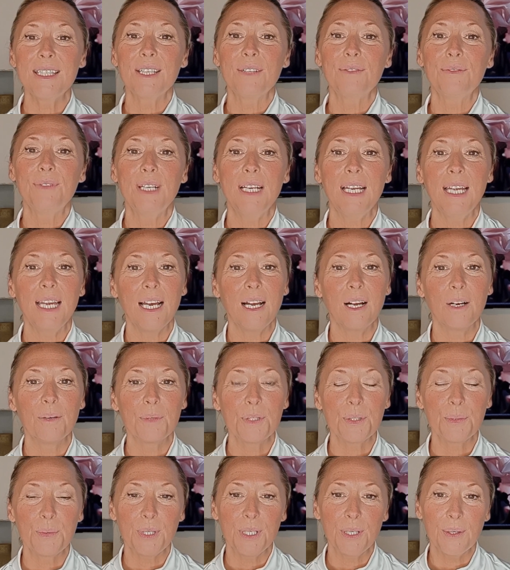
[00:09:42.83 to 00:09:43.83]
It really
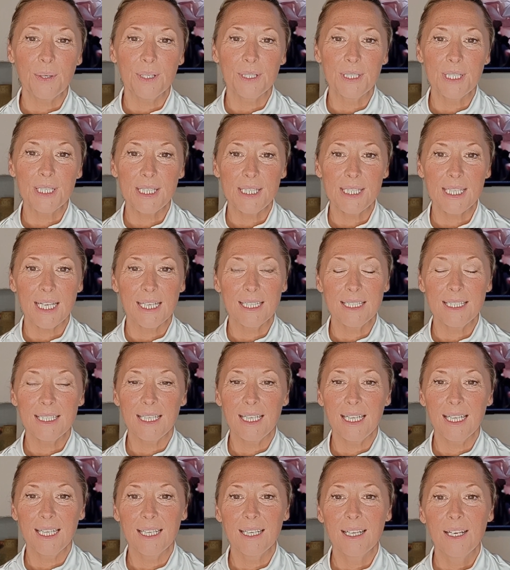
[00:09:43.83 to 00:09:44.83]
helps with you
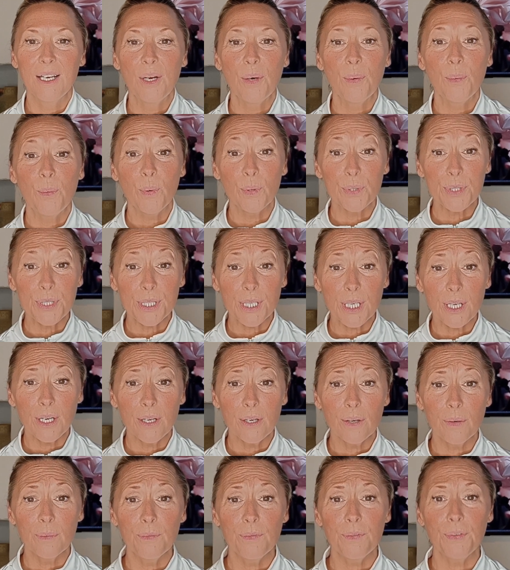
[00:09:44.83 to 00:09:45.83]
understanding what's
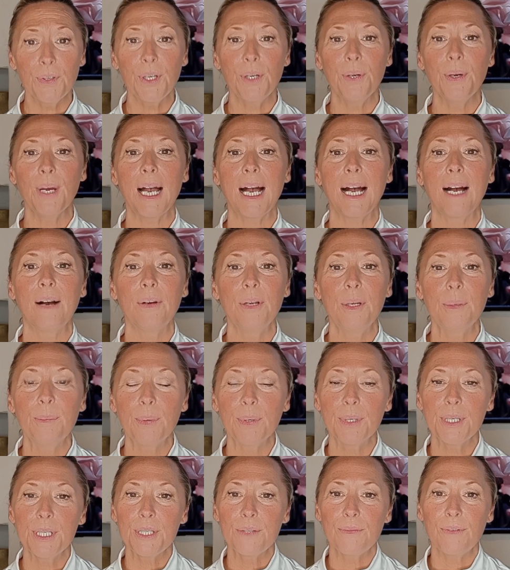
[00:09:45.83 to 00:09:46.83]
going on for you, how your
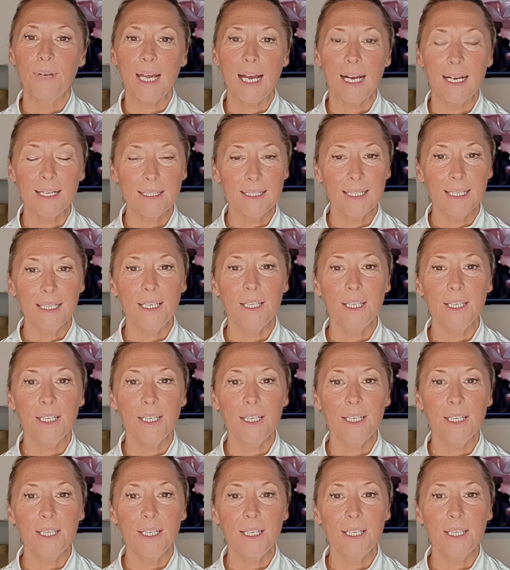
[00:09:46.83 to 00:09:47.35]
body's reacting.